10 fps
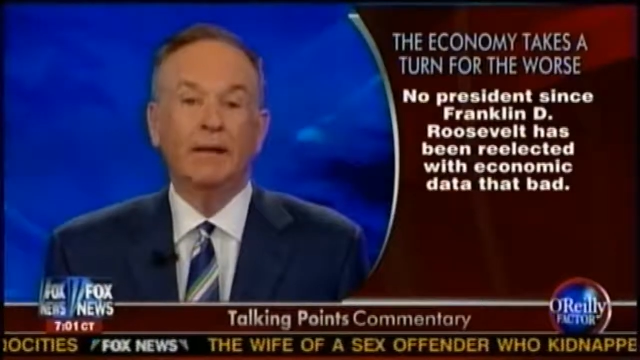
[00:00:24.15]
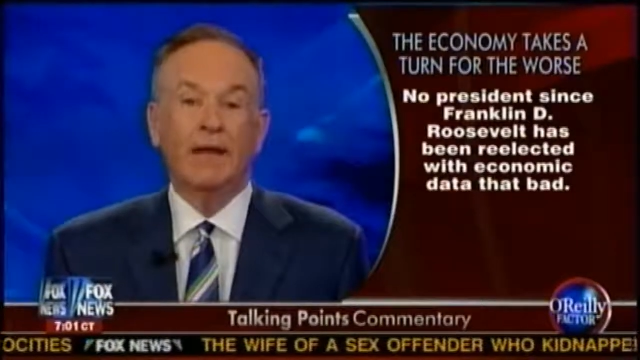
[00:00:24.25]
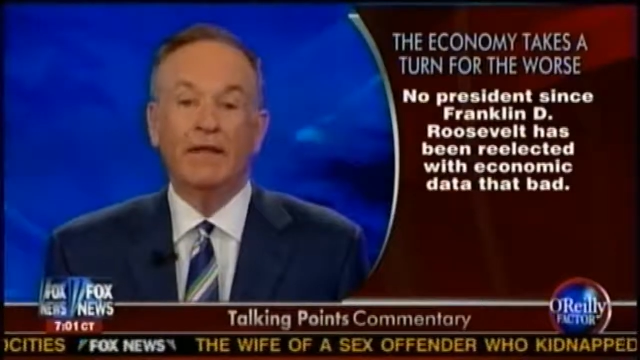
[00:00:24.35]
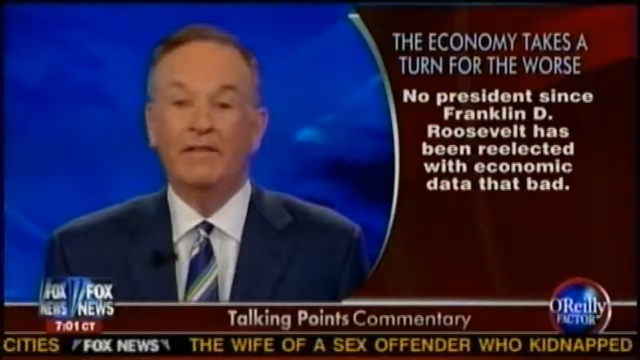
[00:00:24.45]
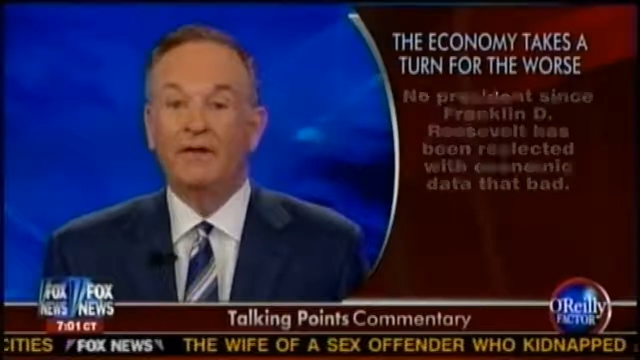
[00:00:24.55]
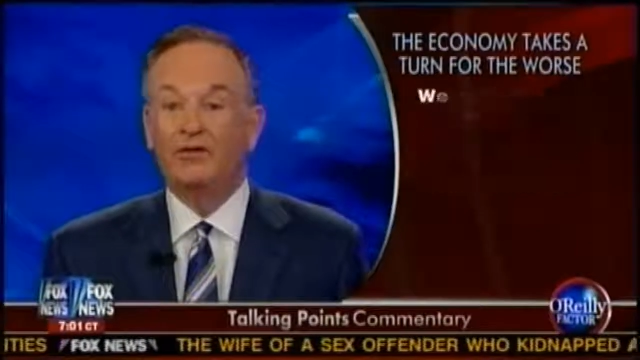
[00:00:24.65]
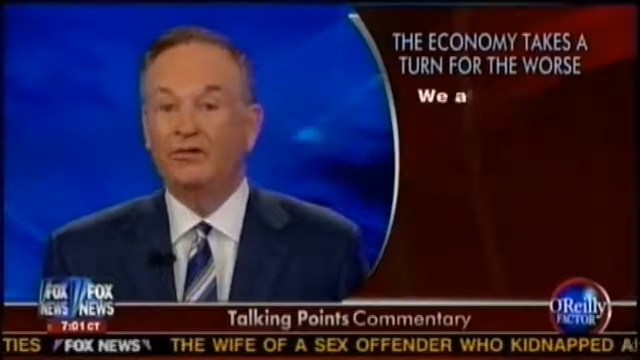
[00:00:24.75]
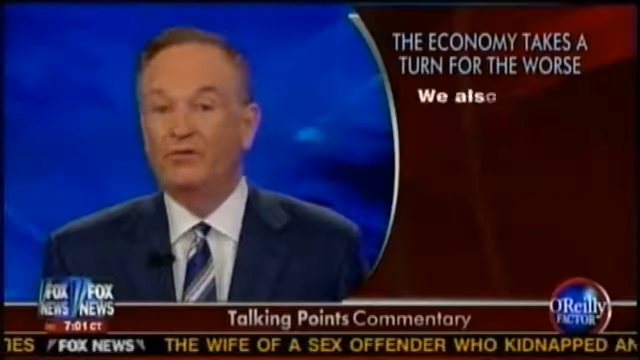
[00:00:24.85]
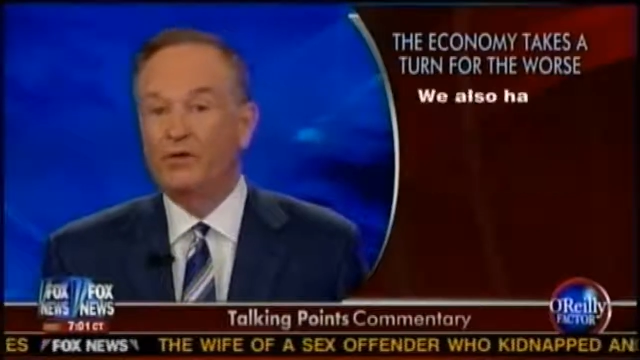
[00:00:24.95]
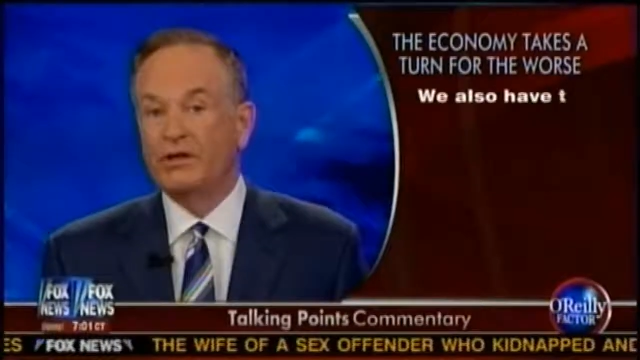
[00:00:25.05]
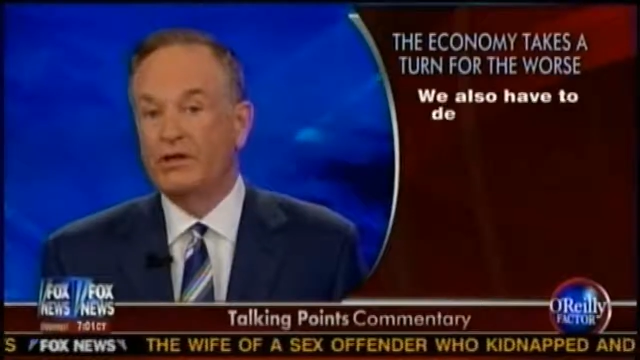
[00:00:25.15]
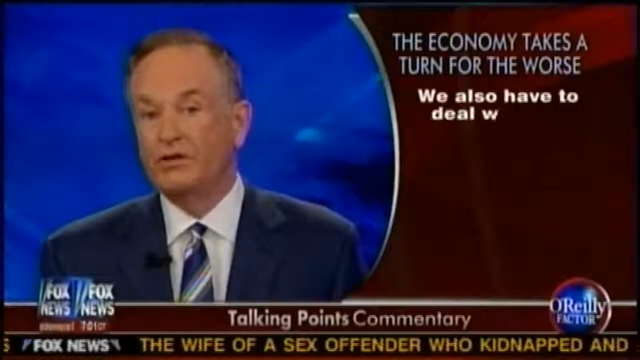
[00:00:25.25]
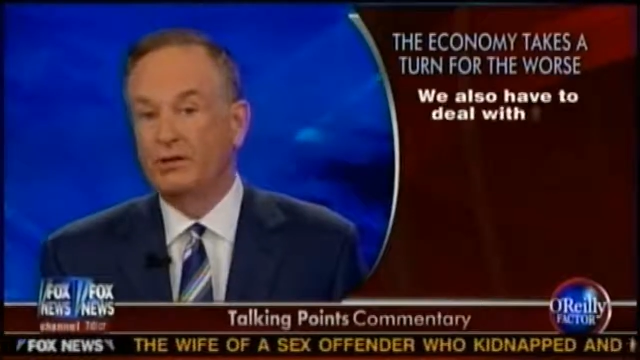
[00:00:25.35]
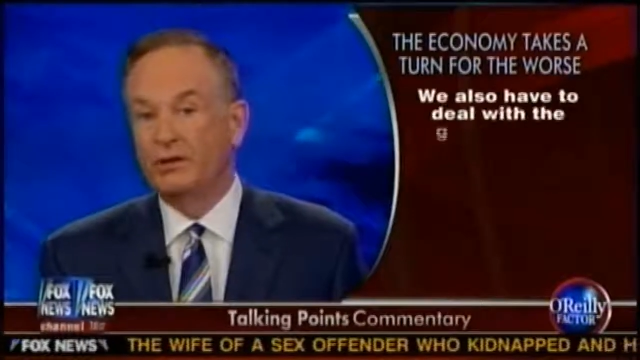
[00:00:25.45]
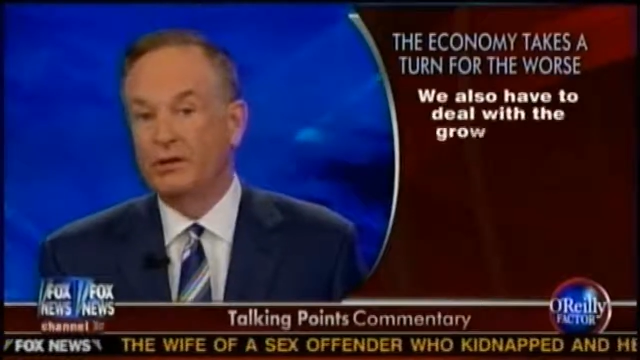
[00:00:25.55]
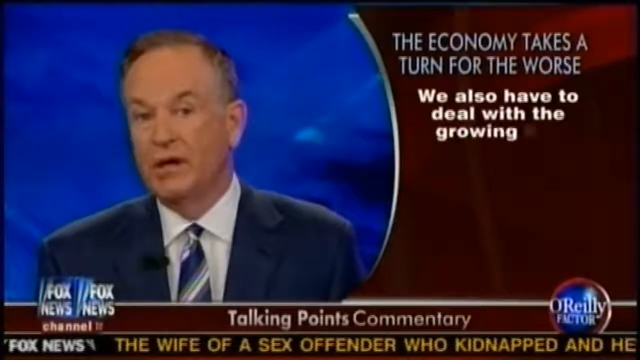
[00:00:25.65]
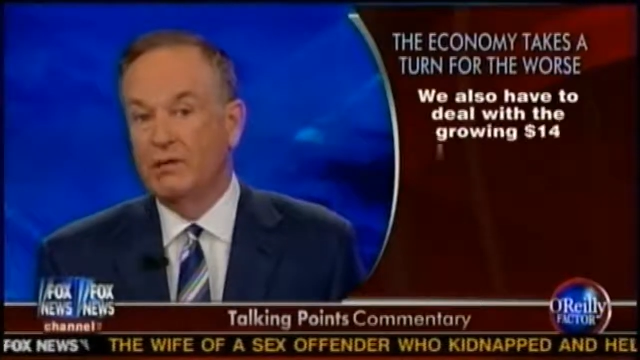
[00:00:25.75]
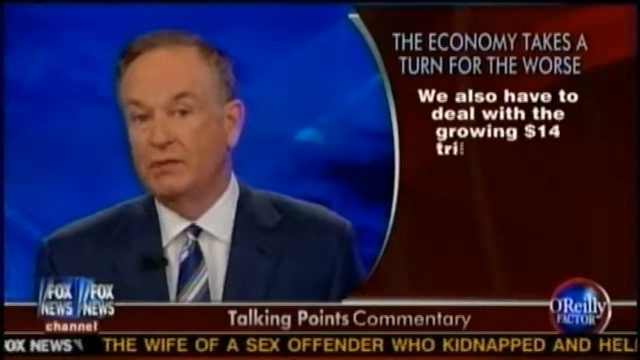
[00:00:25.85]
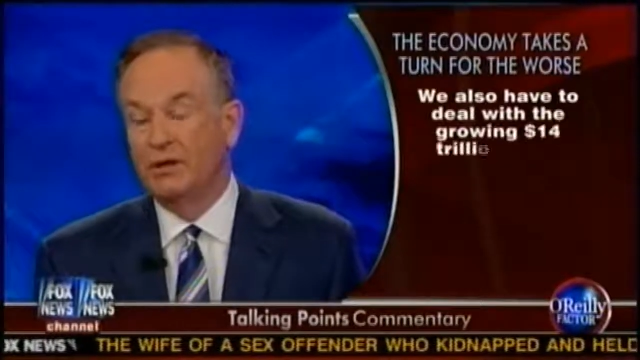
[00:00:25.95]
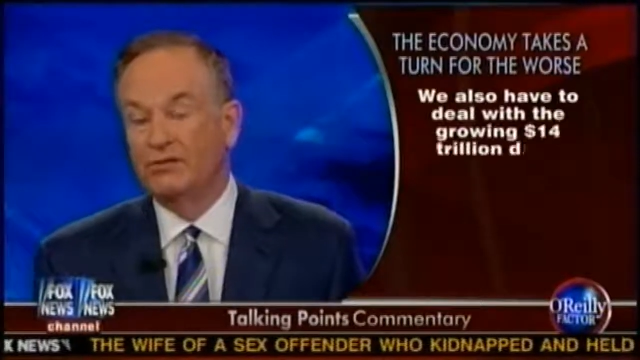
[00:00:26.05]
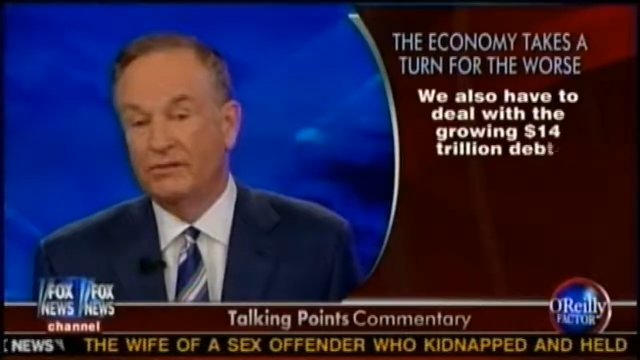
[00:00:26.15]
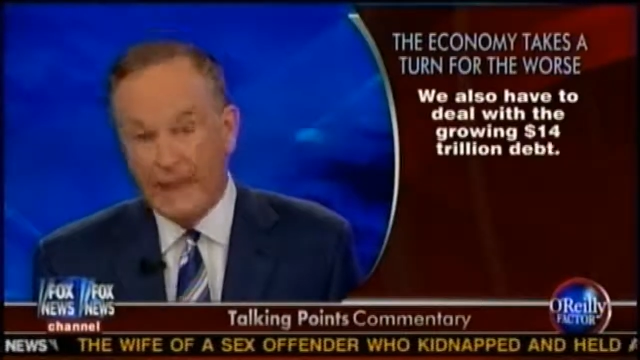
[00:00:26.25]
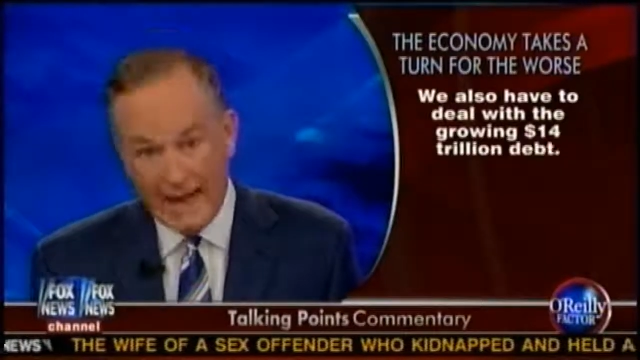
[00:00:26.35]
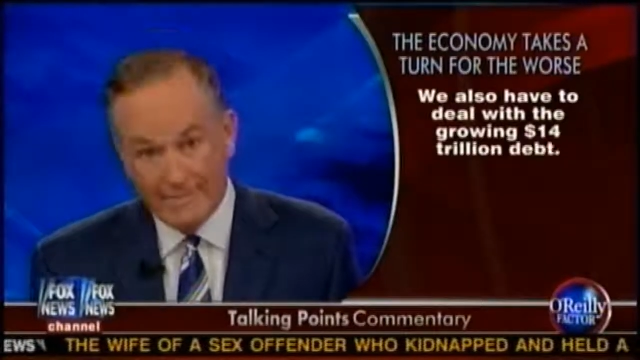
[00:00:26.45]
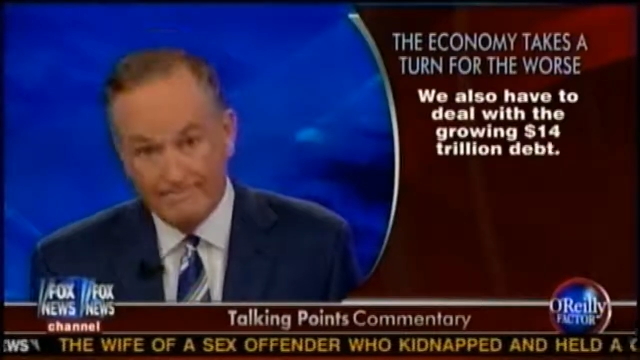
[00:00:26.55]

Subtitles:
And then there's the $14 trillion plus debt.